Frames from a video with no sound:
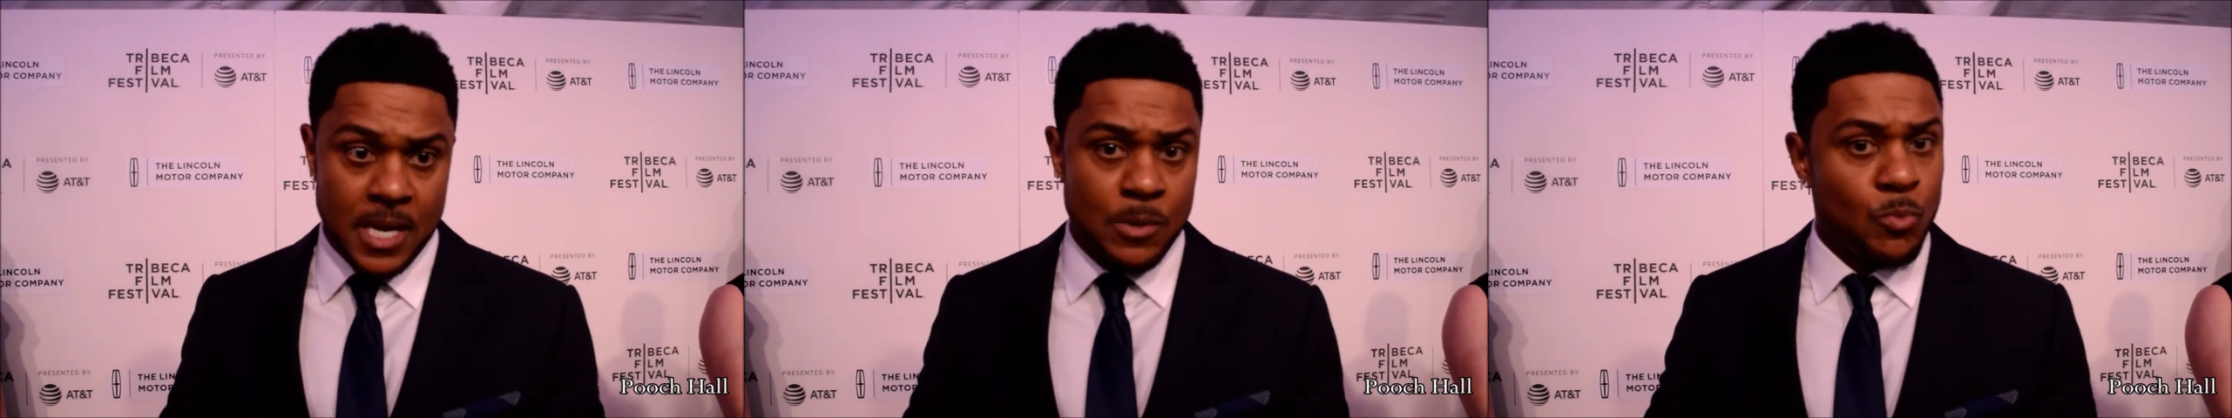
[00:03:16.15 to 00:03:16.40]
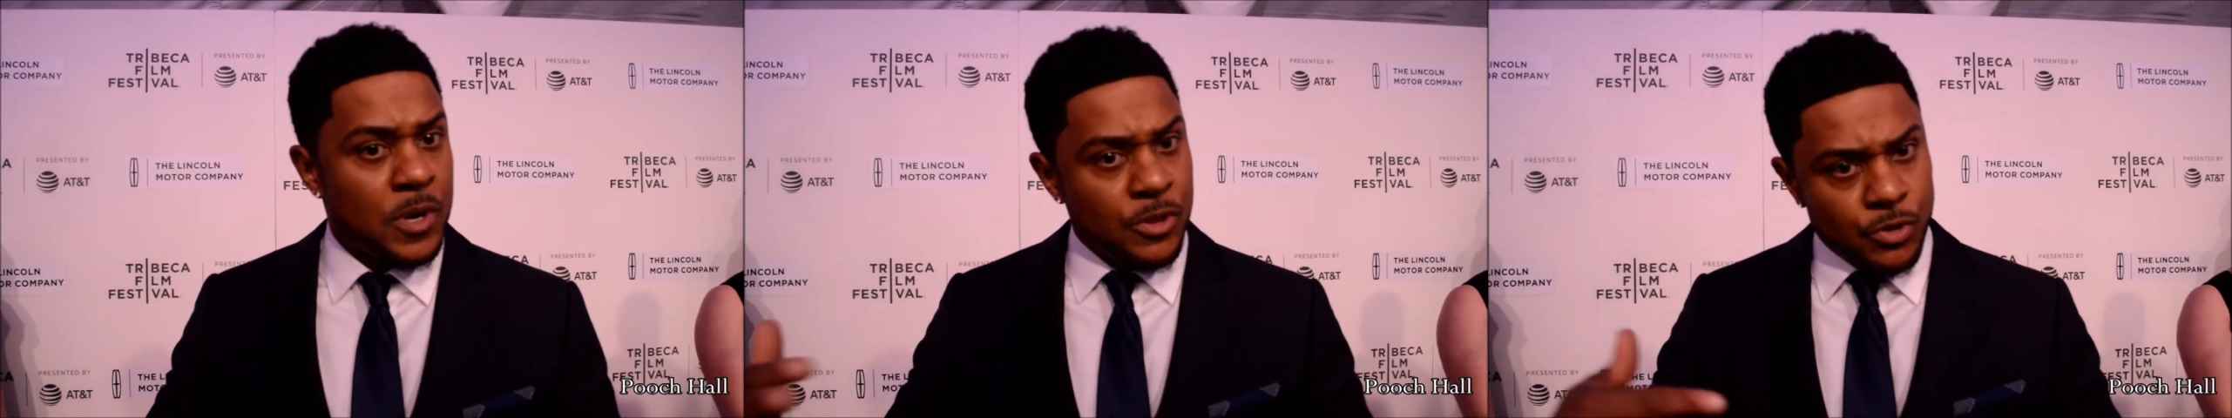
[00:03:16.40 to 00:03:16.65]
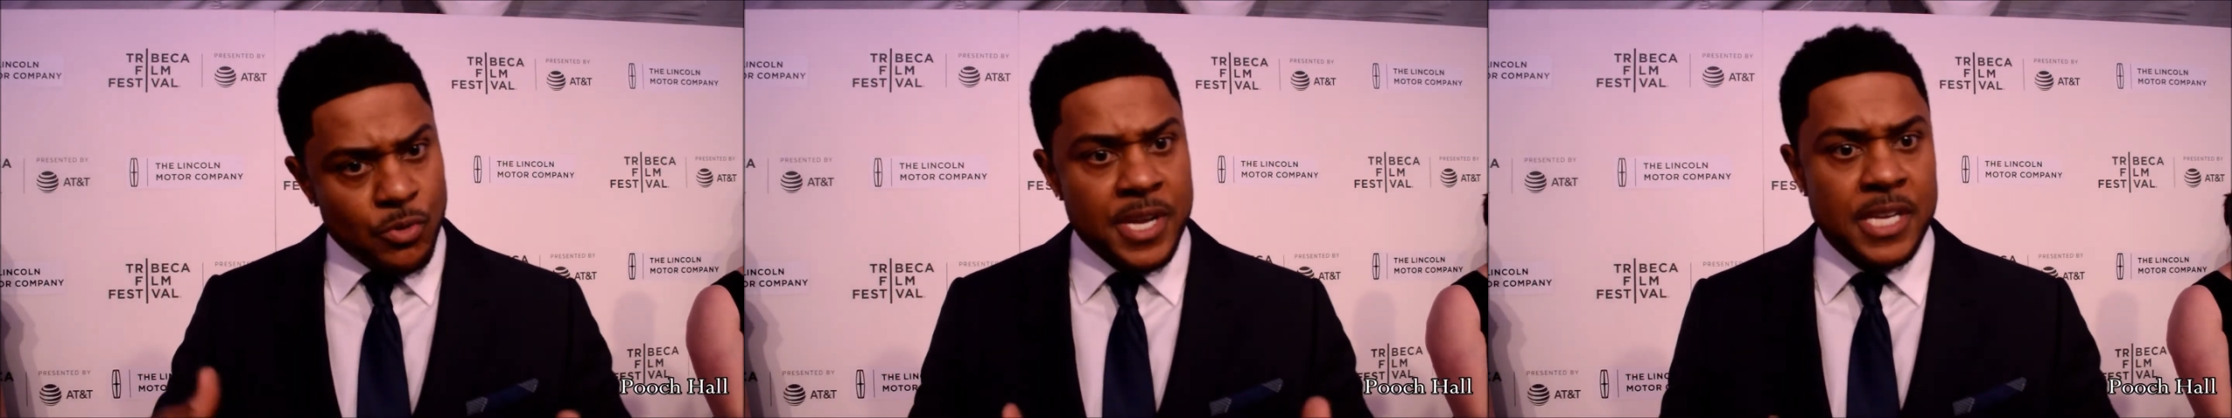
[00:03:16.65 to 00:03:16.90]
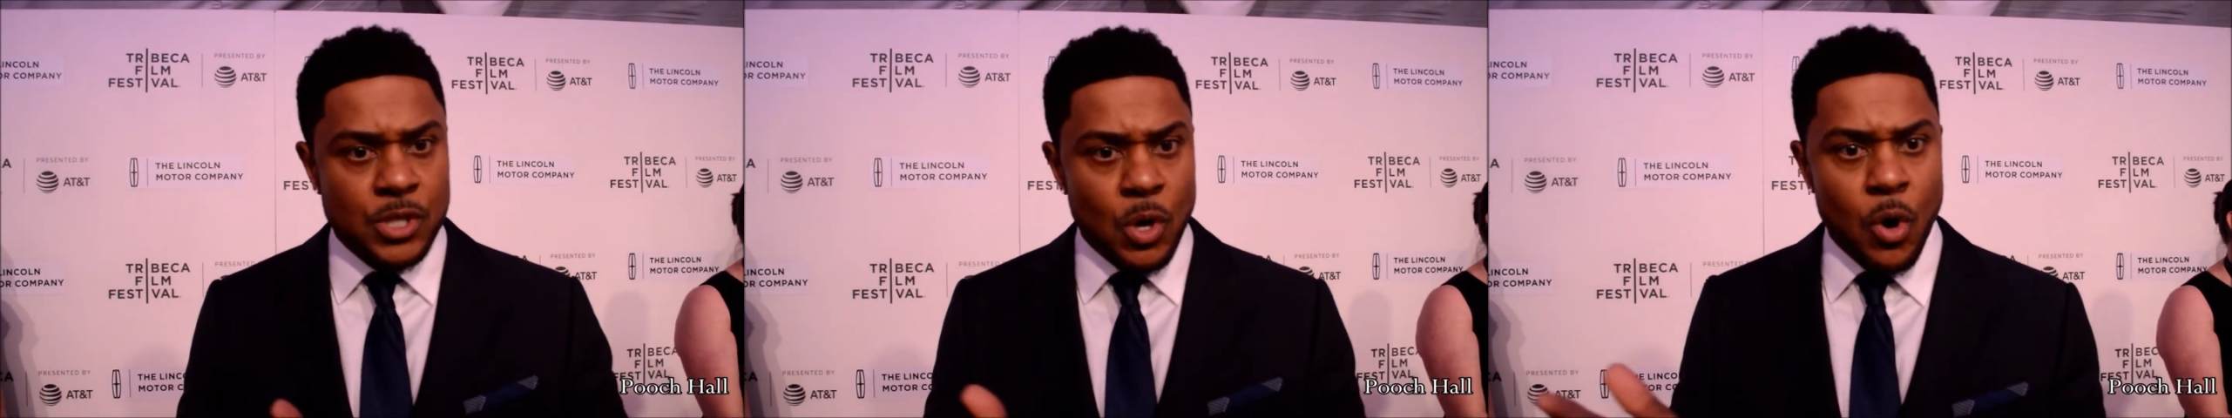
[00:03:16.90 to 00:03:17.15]
and went through
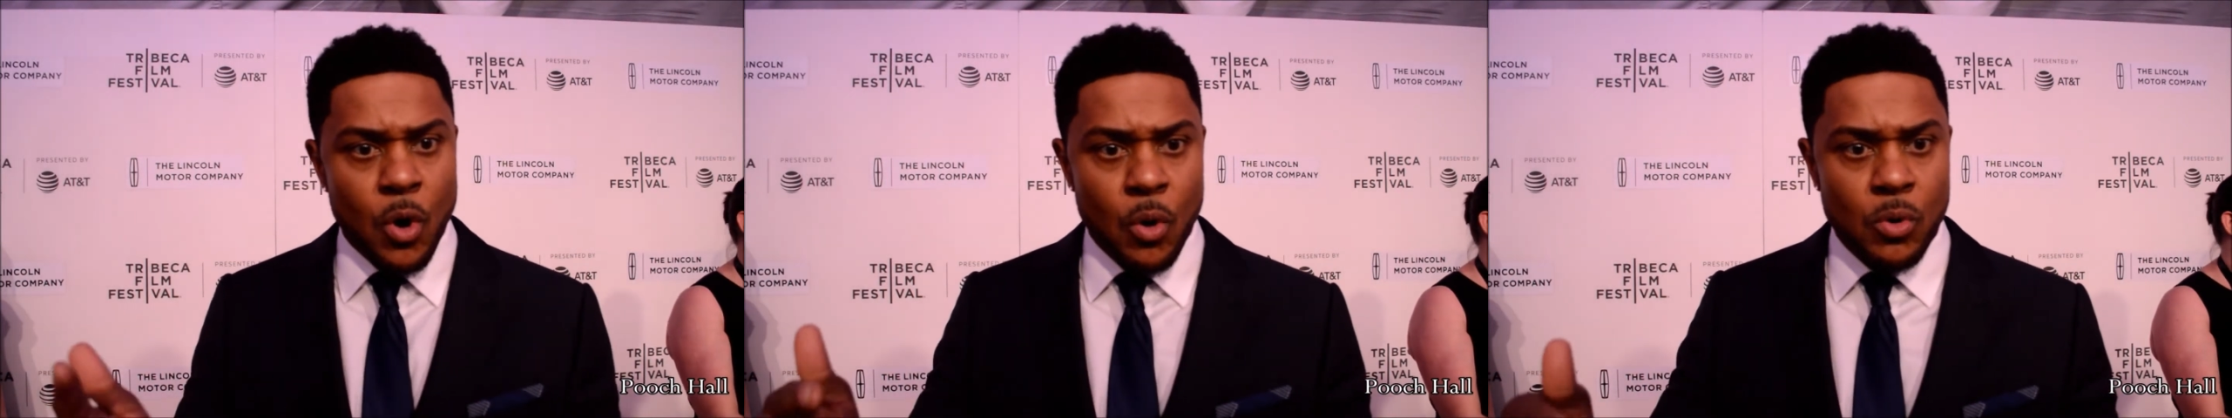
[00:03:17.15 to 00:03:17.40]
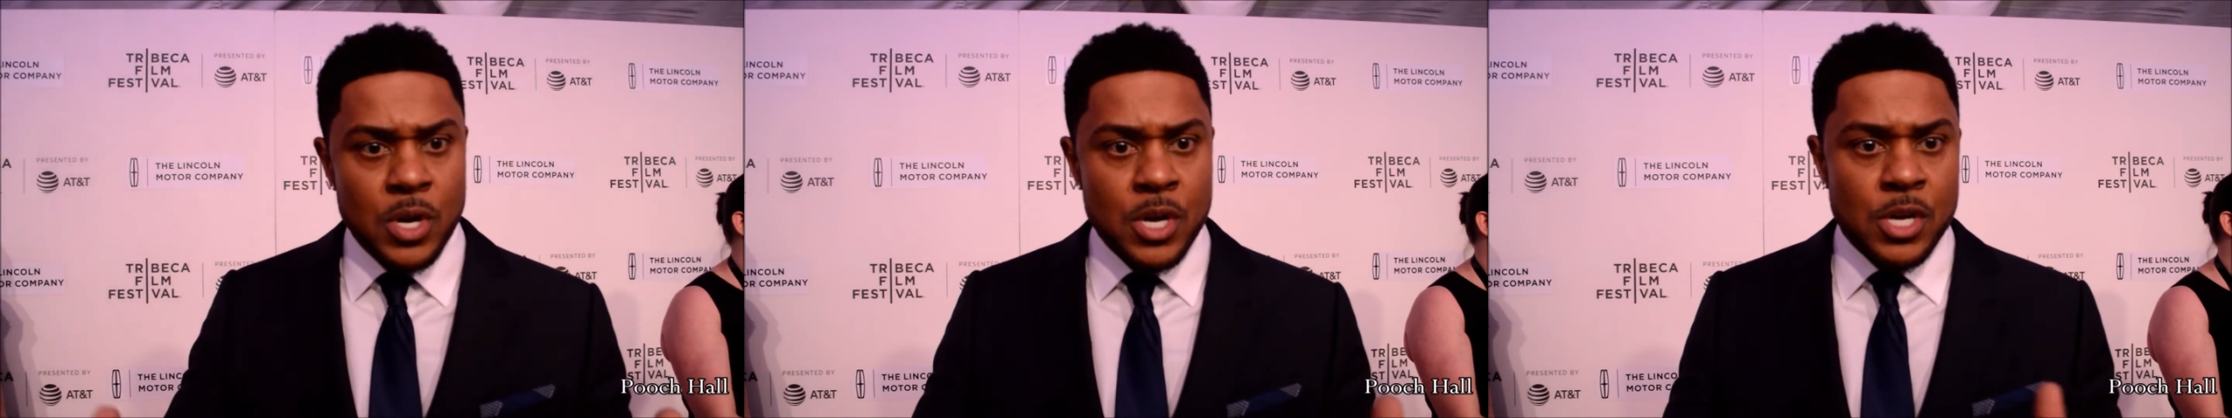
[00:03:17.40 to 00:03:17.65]
his whole